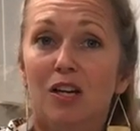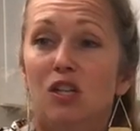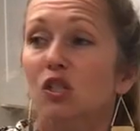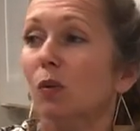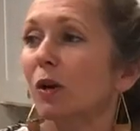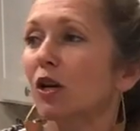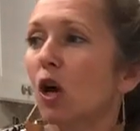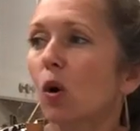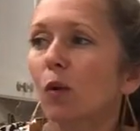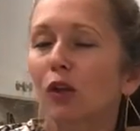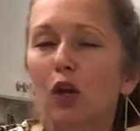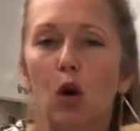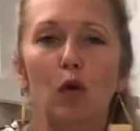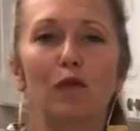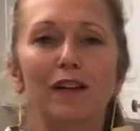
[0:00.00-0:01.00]
So we know
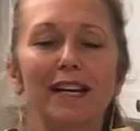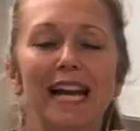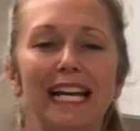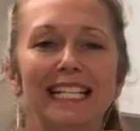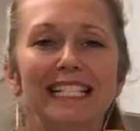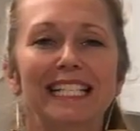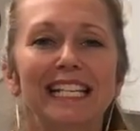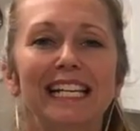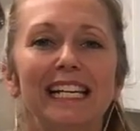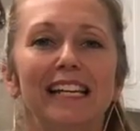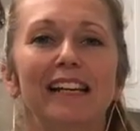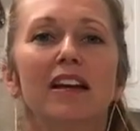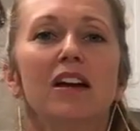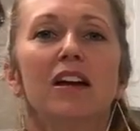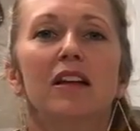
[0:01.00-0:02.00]
with
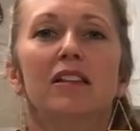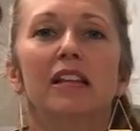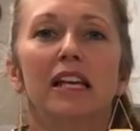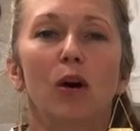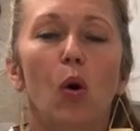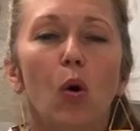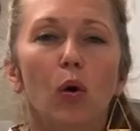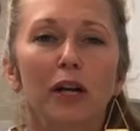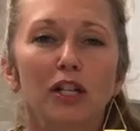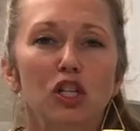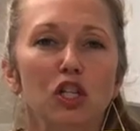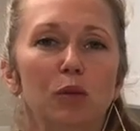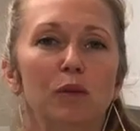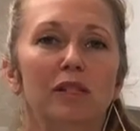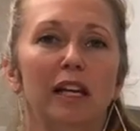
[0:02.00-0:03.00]
COVID-19, the whole
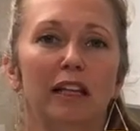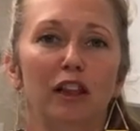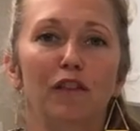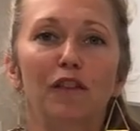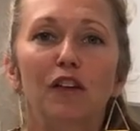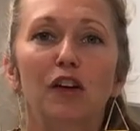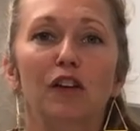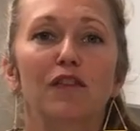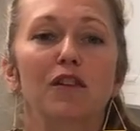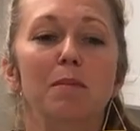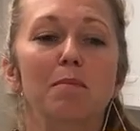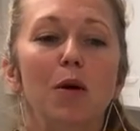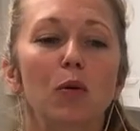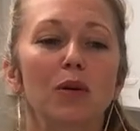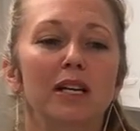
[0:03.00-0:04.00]
issue is like the fear of
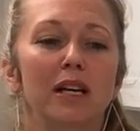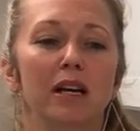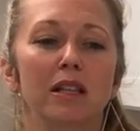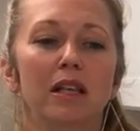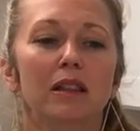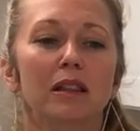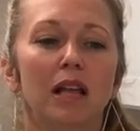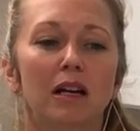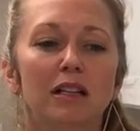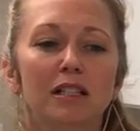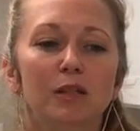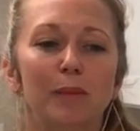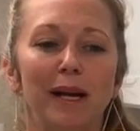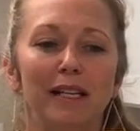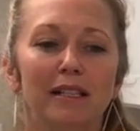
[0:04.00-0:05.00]
pneumonia, the lung
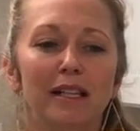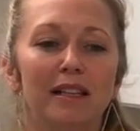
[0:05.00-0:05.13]
space.